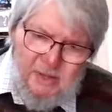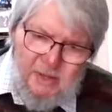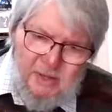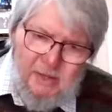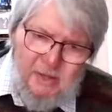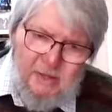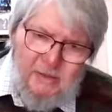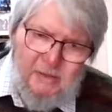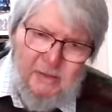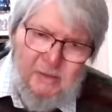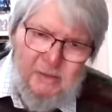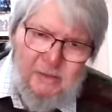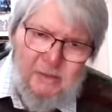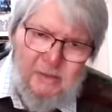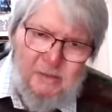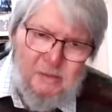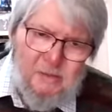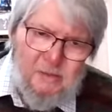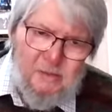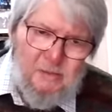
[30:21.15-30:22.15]
and
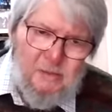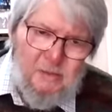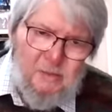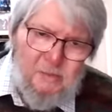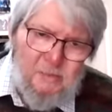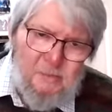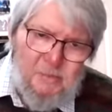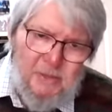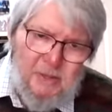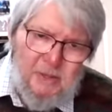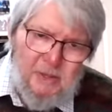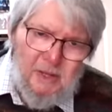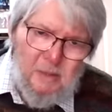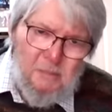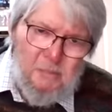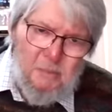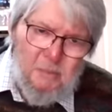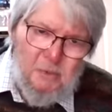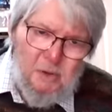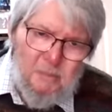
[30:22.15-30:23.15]
picking
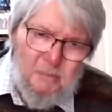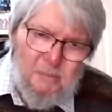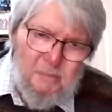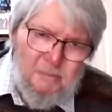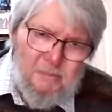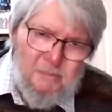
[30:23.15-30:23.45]
up on what